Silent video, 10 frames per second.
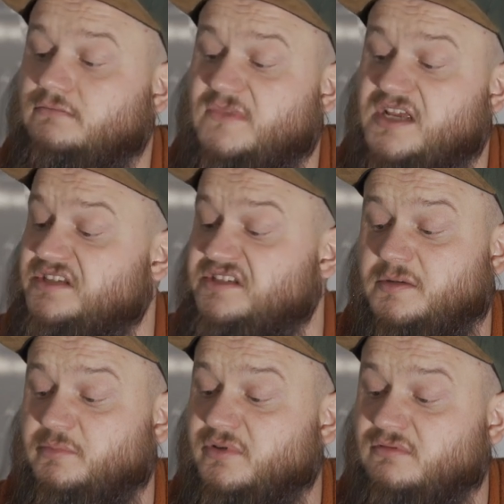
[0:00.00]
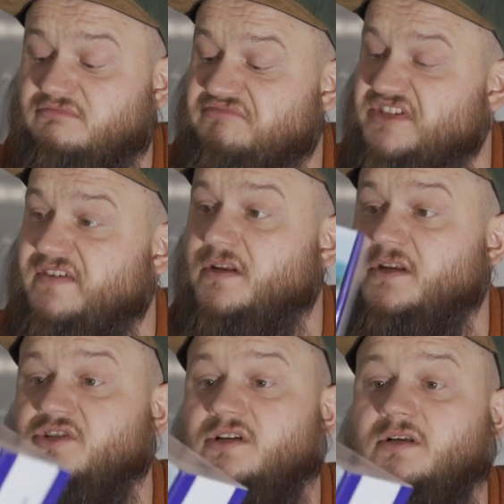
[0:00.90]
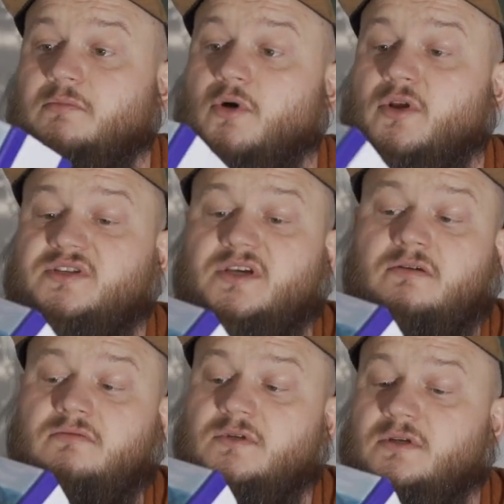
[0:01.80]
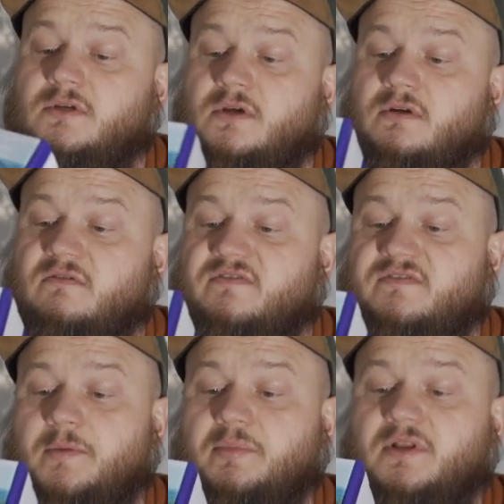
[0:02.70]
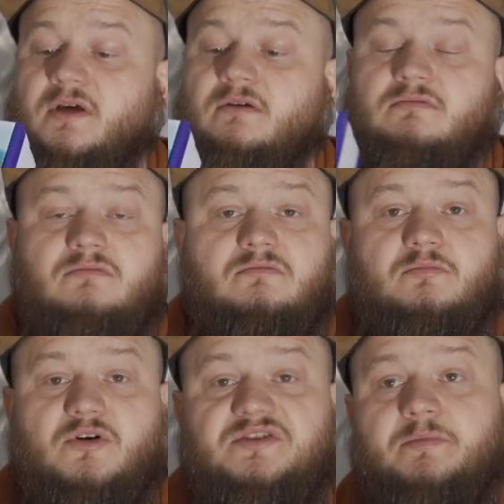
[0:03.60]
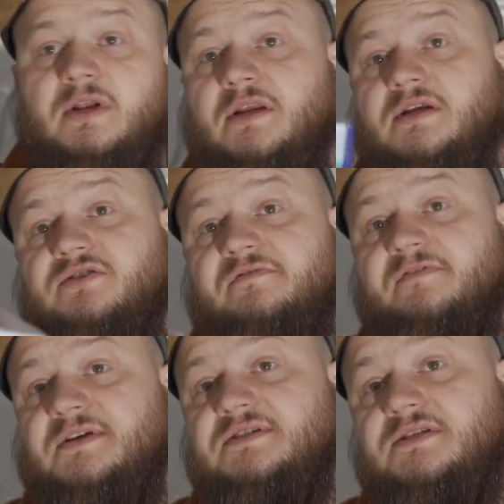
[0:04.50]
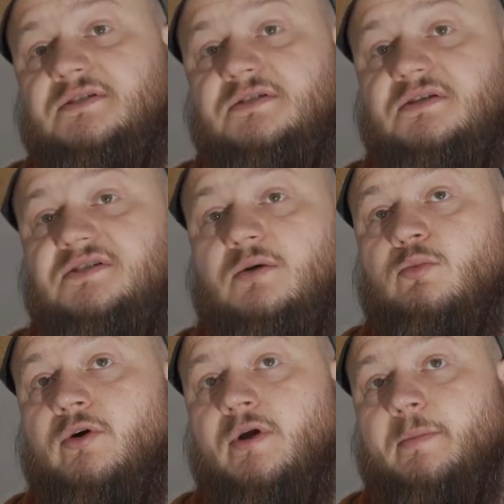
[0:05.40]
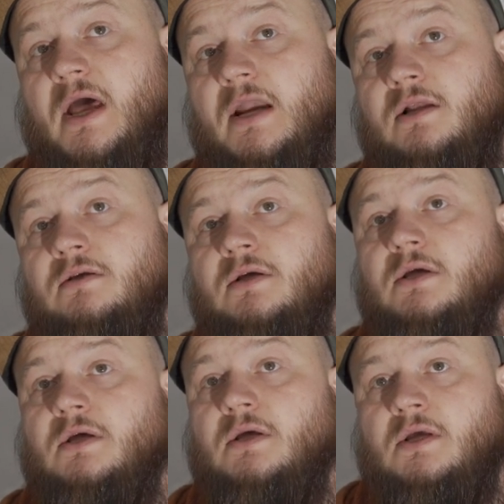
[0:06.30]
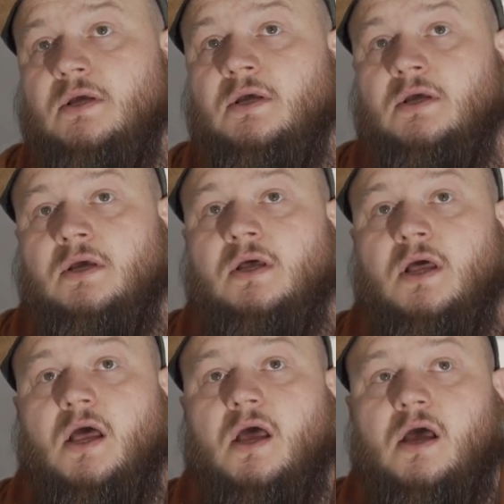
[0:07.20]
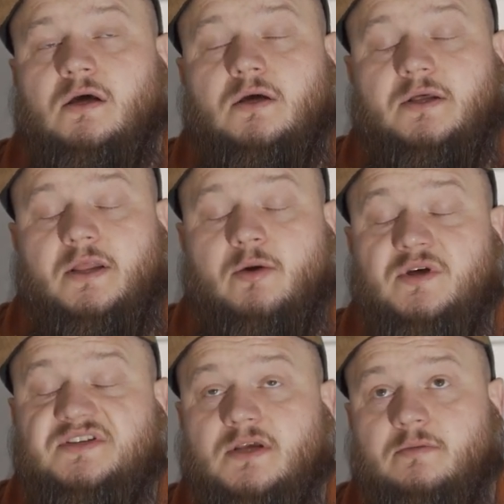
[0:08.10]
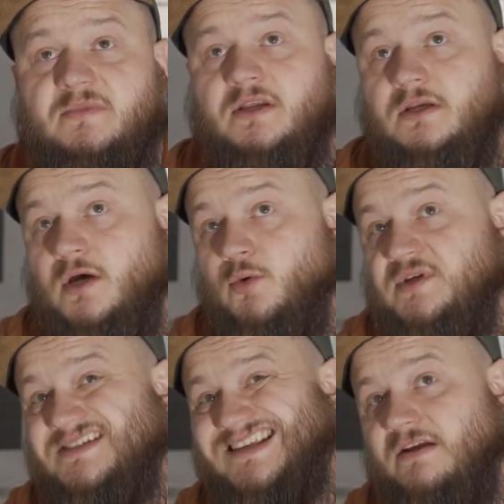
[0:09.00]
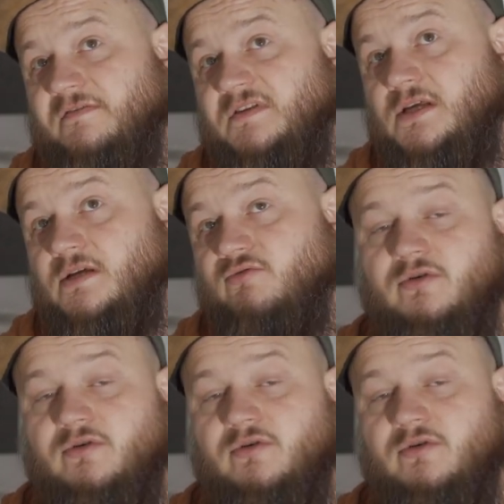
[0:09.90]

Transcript: Nice and simple, 7-inch little monitor. With a couple of possibilities to fix it somewhere on a panel. There was some that go instead of the